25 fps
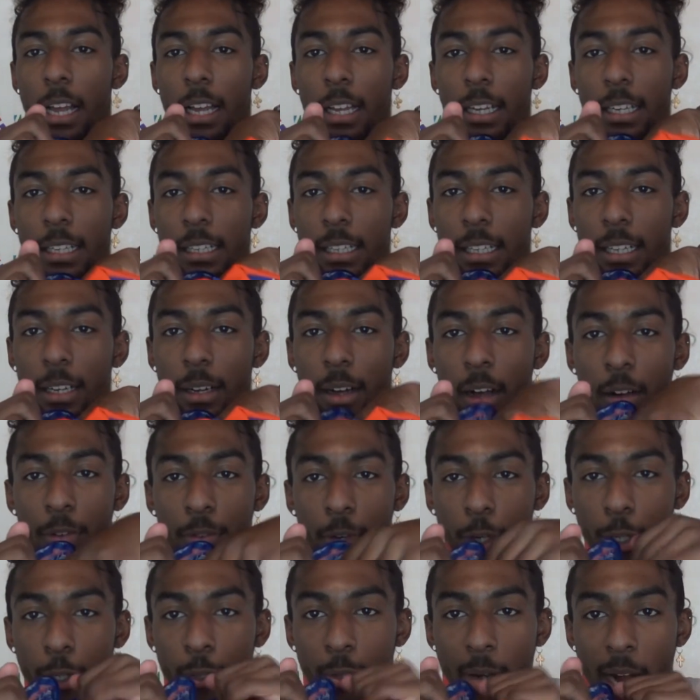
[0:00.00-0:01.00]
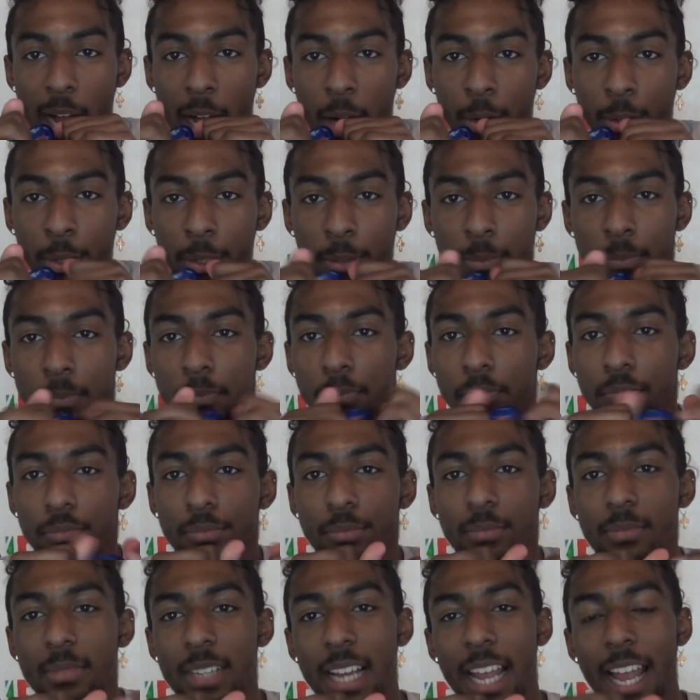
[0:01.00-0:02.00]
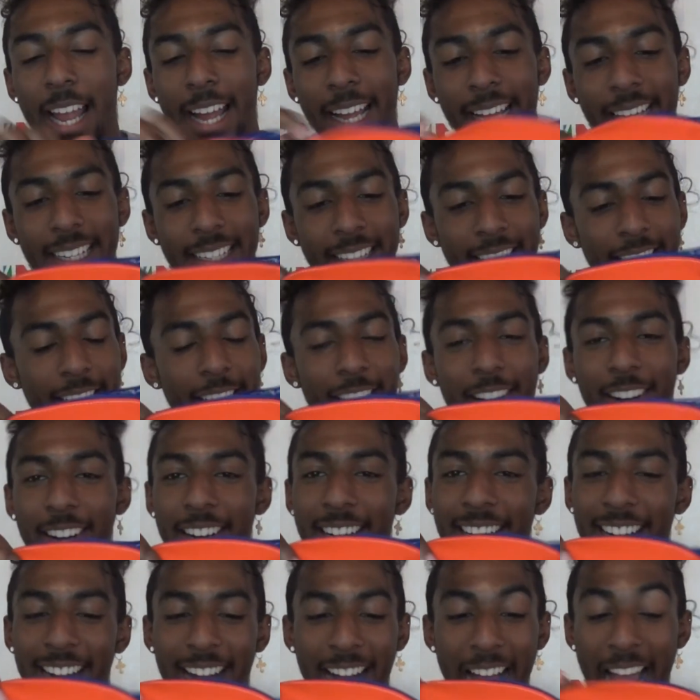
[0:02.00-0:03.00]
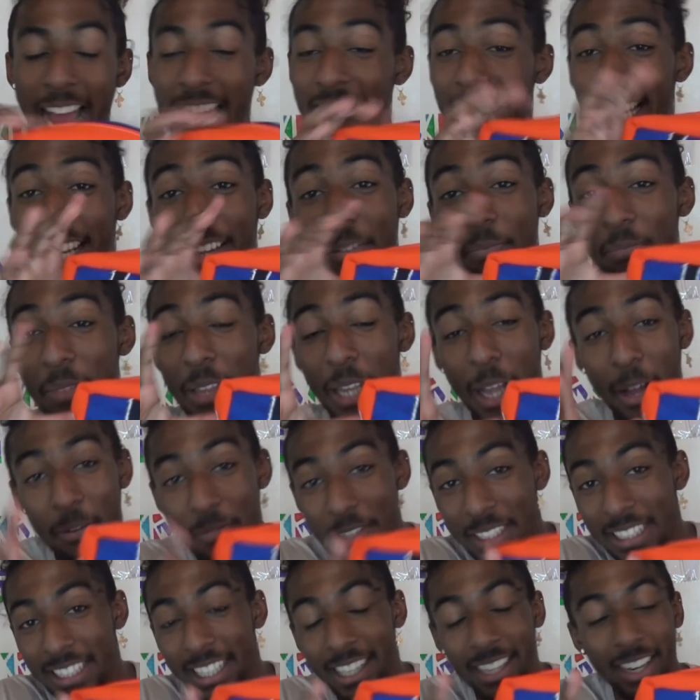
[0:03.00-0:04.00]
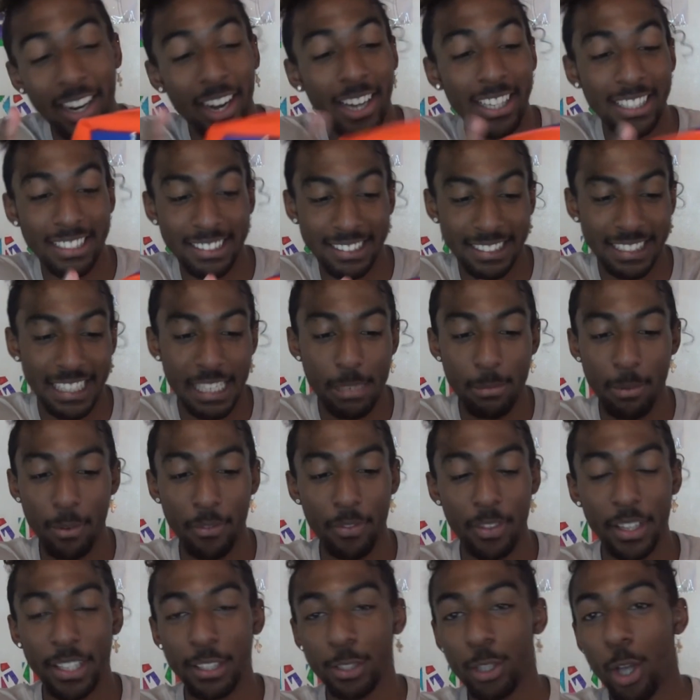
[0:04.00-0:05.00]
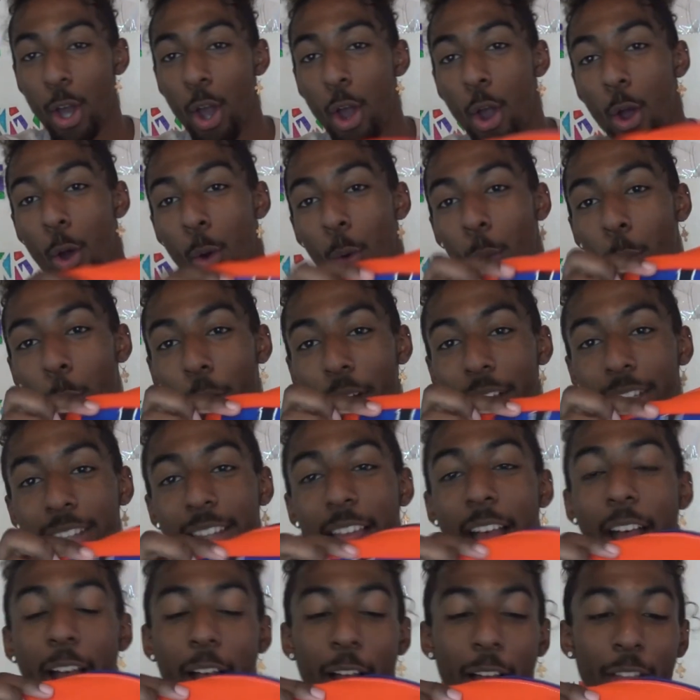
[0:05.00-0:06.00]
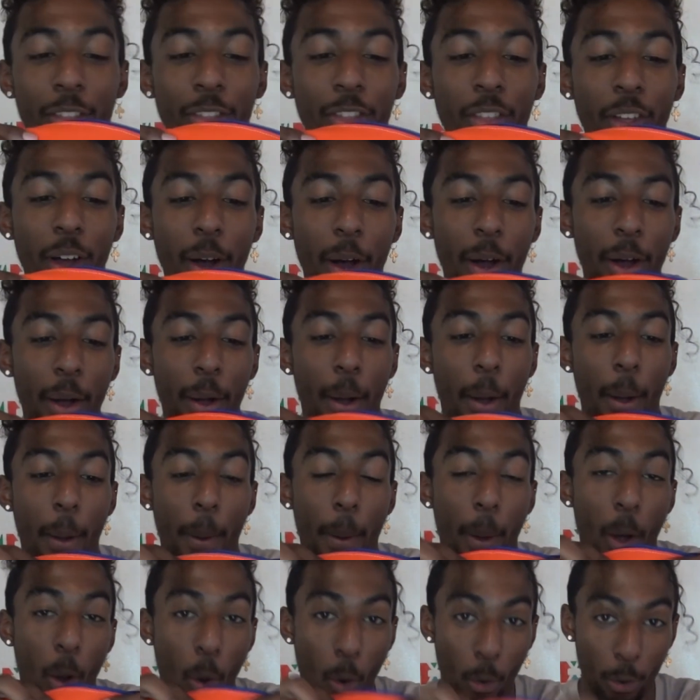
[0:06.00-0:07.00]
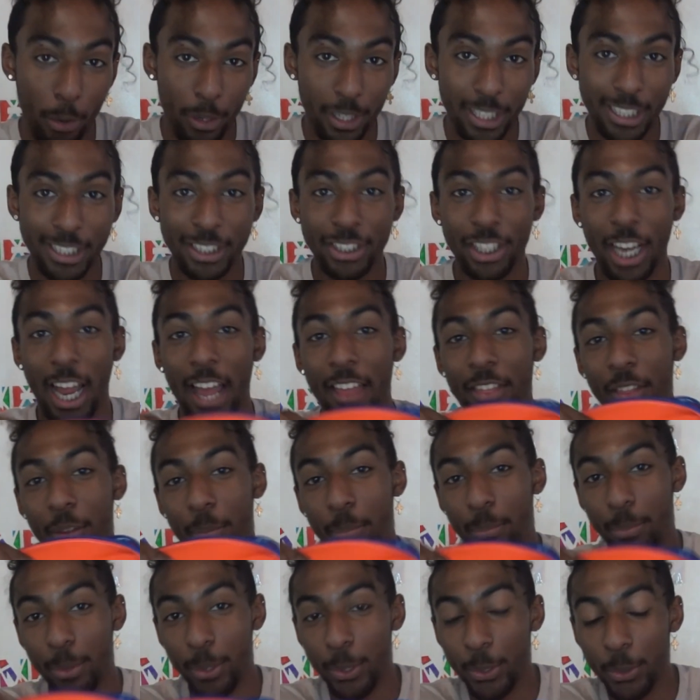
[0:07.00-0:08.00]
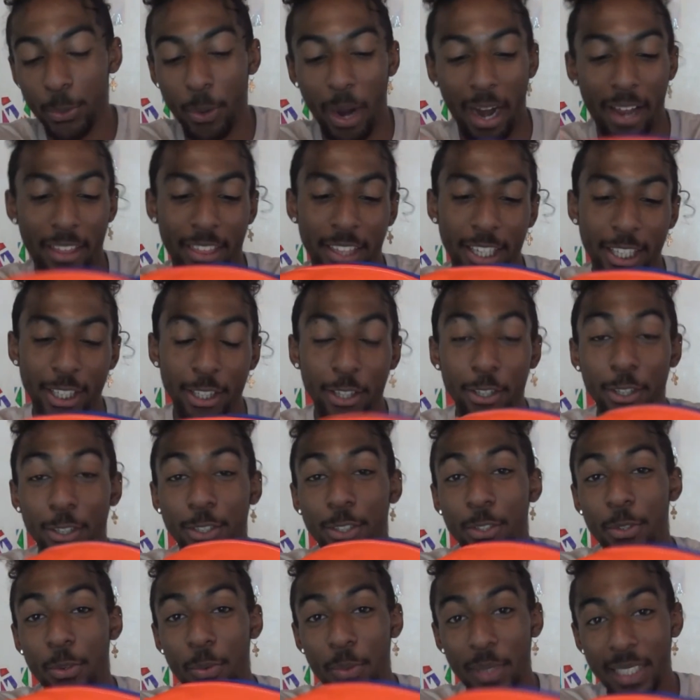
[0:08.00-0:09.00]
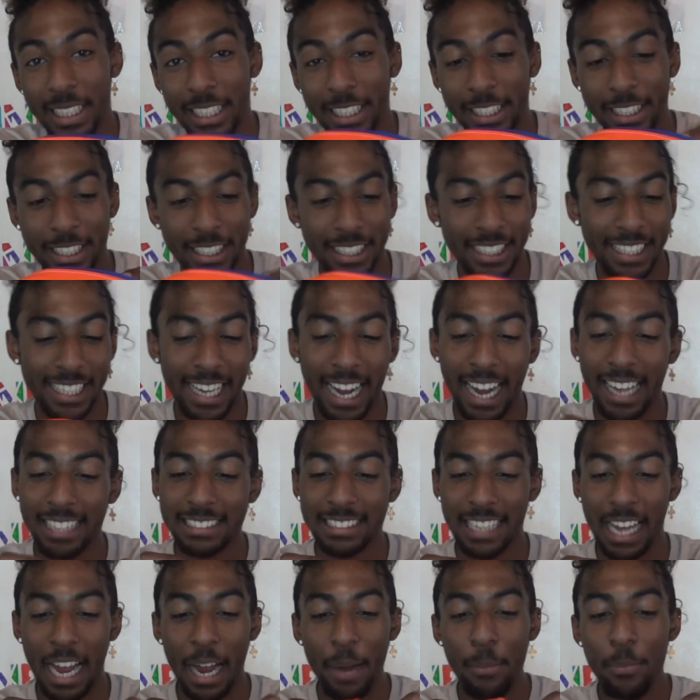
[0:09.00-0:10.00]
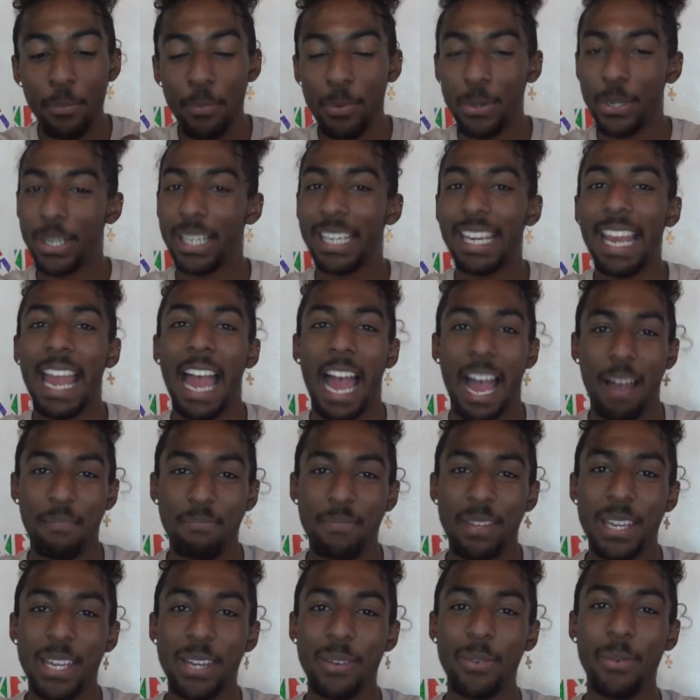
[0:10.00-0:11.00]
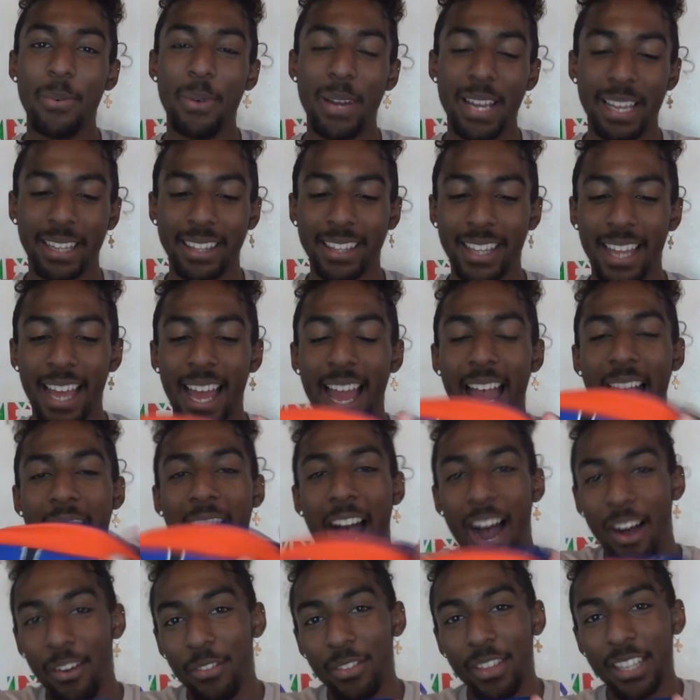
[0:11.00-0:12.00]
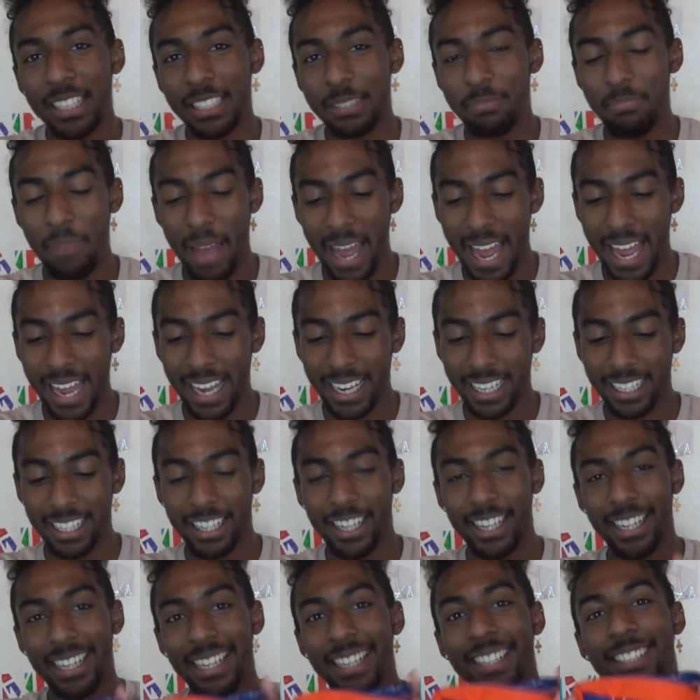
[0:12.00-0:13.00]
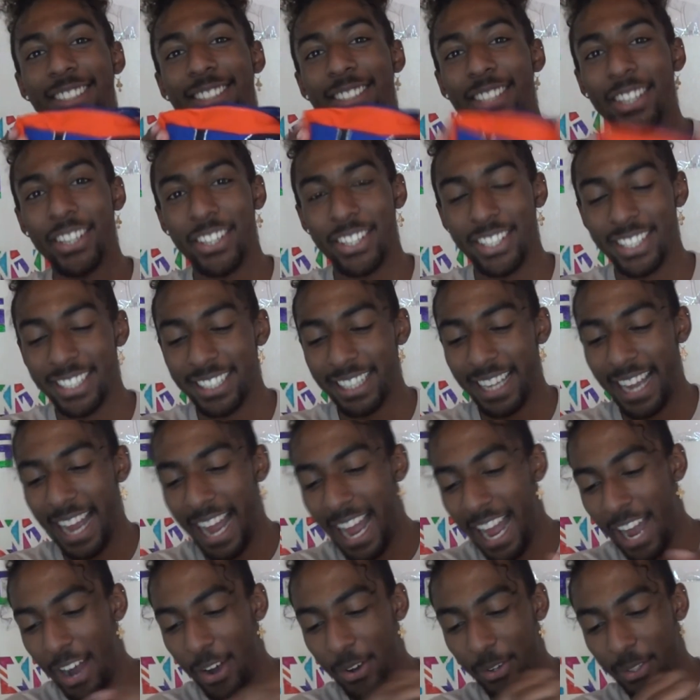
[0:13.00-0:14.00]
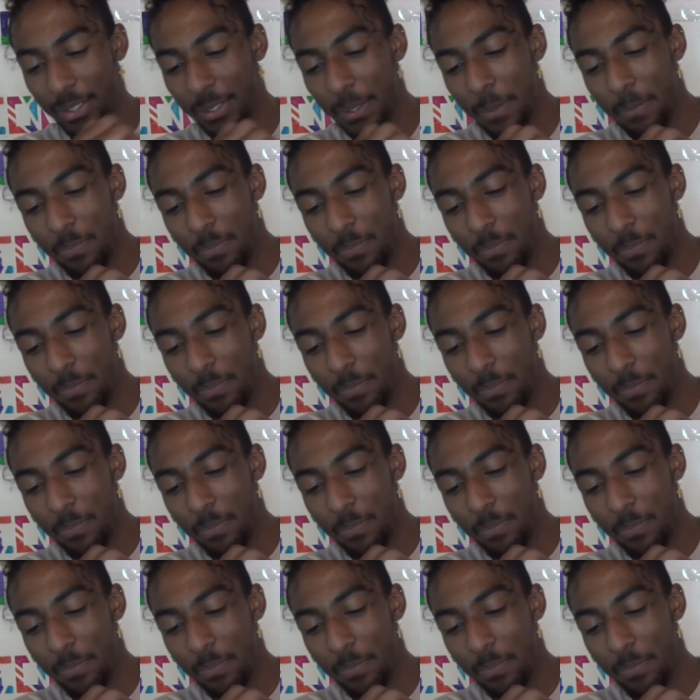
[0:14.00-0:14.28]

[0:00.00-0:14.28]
a crown, and I'm loving the color scheme of this with the orange and the blue. I think it looks really good guys. I'm pretty happy with how this bag turned out.